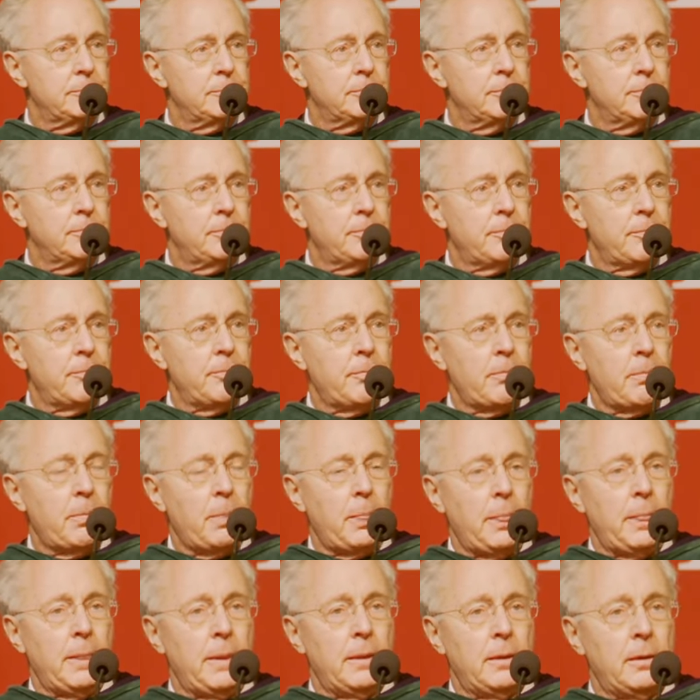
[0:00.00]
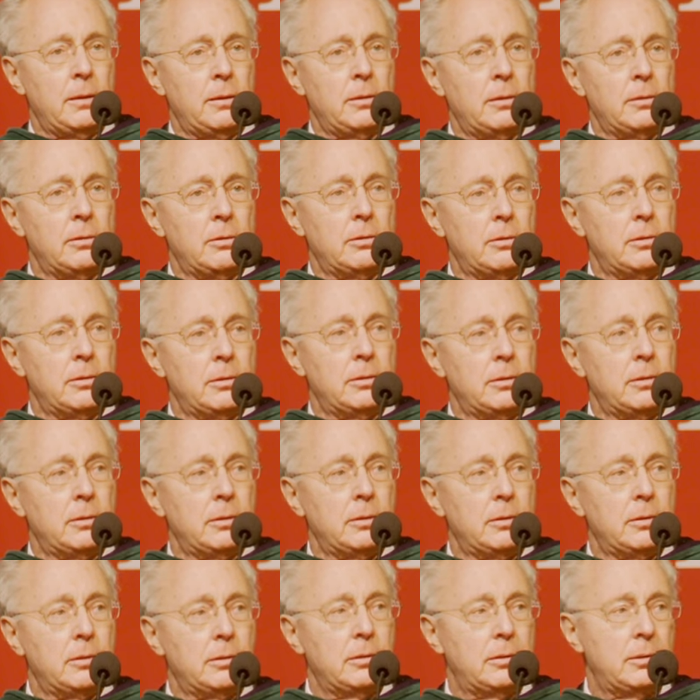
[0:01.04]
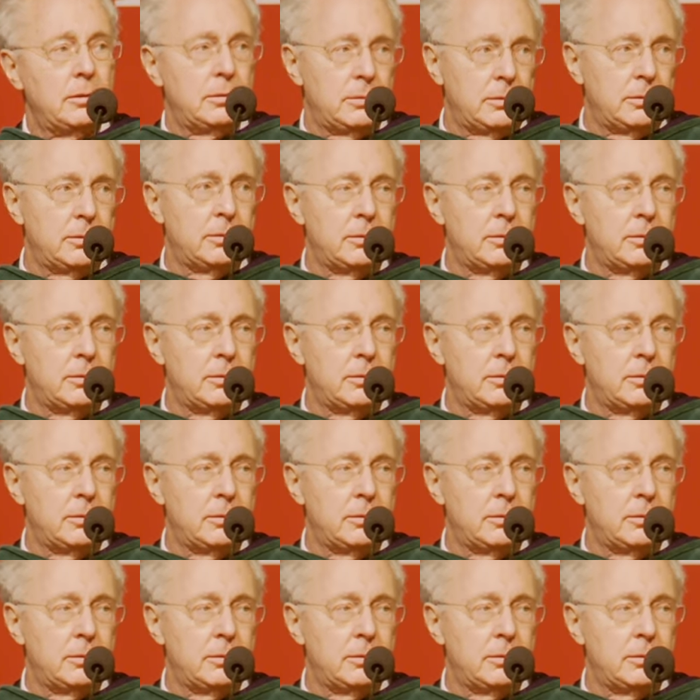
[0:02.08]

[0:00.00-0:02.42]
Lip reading: Nothing is said.